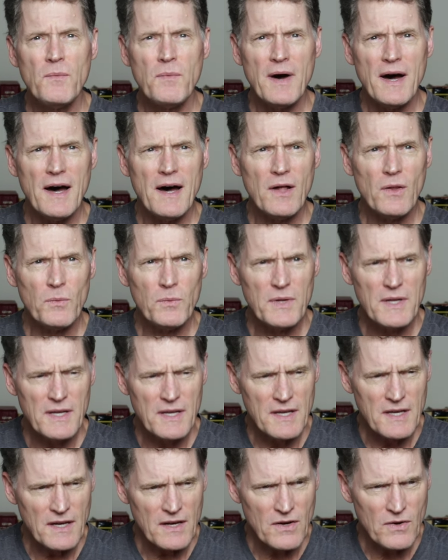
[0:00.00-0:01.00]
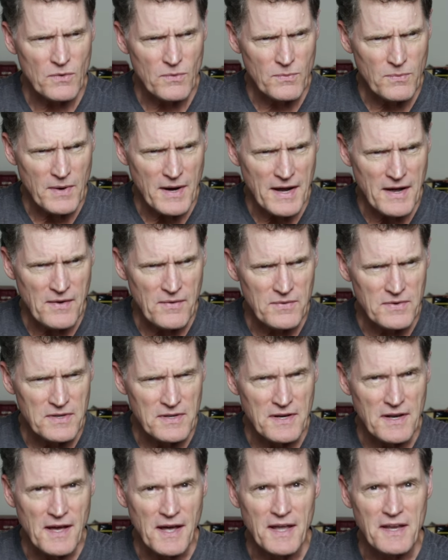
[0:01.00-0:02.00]
while we kick around
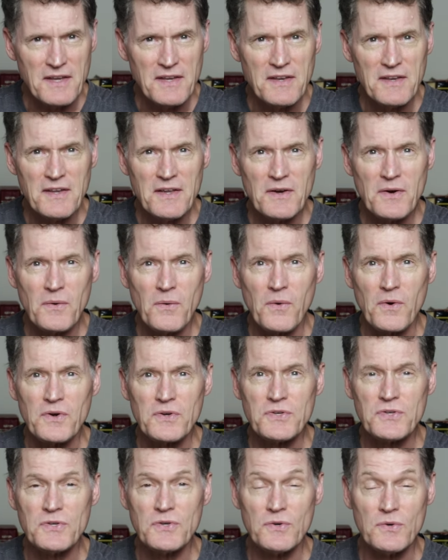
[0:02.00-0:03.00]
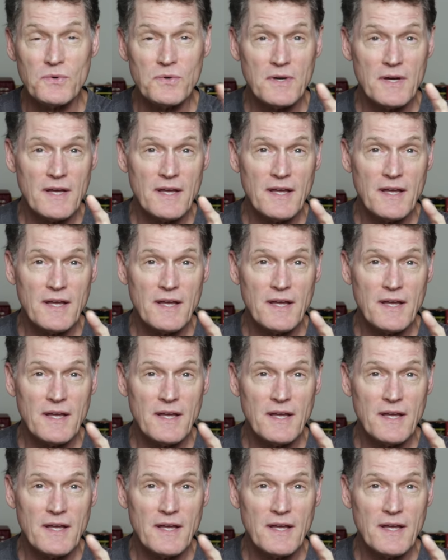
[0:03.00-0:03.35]
an idea or two